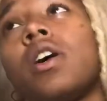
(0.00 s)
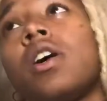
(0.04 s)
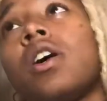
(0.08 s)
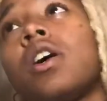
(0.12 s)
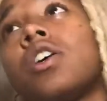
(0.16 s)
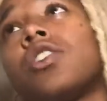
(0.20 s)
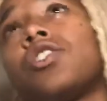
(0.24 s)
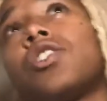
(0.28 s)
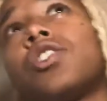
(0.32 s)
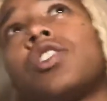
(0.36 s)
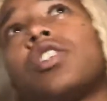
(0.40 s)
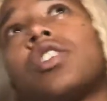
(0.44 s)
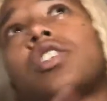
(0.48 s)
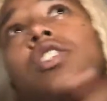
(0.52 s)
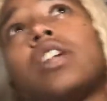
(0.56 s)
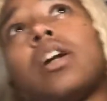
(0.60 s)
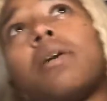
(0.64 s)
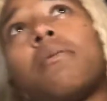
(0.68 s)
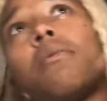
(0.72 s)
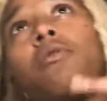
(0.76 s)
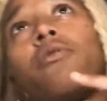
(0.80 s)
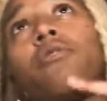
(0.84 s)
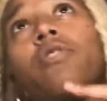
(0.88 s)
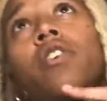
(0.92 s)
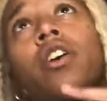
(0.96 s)
She's a
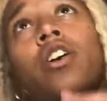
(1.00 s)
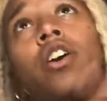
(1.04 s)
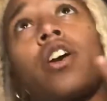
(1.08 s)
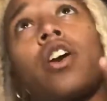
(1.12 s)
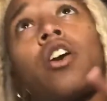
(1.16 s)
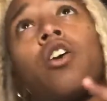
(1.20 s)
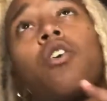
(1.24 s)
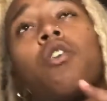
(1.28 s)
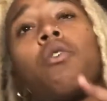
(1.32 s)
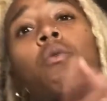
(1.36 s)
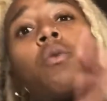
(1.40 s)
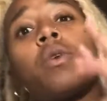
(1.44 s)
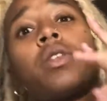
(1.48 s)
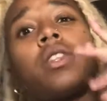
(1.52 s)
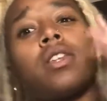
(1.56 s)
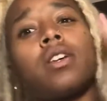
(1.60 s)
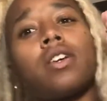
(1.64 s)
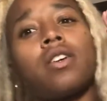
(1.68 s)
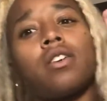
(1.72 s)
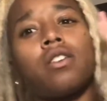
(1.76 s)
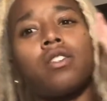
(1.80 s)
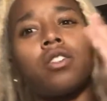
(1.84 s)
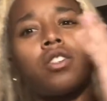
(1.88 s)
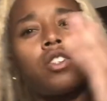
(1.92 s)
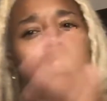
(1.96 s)
double Virgo with
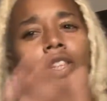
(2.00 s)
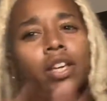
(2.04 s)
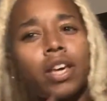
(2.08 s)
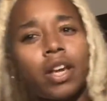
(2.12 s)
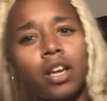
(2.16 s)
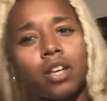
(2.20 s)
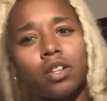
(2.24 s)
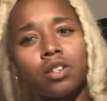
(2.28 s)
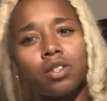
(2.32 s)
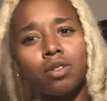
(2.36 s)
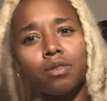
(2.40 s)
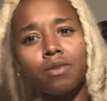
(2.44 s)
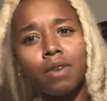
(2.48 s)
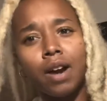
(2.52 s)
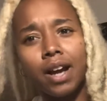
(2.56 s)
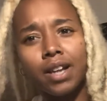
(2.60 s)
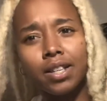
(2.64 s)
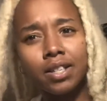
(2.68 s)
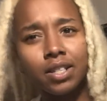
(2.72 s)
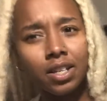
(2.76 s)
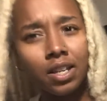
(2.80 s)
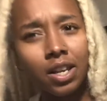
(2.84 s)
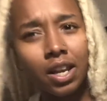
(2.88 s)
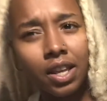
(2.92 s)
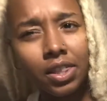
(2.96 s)
a Cancer
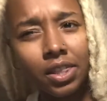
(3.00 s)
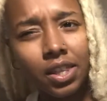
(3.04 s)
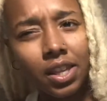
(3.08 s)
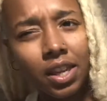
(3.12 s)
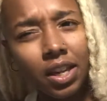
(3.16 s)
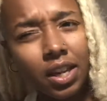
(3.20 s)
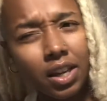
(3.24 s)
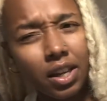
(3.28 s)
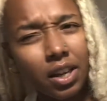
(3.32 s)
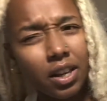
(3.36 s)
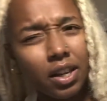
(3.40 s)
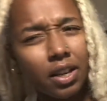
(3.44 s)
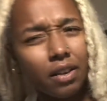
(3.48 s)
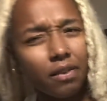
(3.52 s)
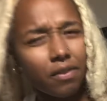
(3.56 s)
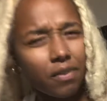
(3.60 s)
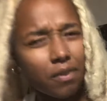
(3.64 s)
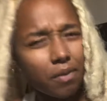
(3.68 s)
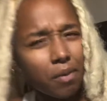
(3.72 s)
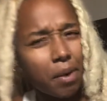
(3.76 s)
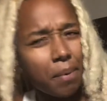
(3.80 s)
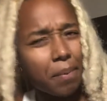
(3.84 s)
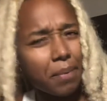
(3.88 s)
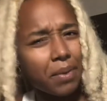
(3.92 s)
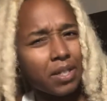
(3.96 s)
rising, I think, if I'm
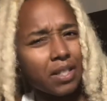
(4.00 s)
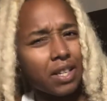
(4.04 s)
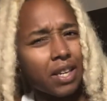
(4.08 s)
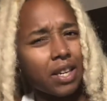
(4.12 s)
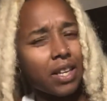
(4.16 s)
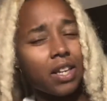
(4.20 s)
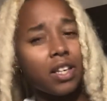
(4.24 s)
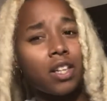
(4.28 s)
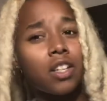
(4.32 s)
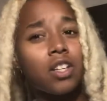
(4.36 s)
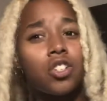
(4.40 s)
not mistaken.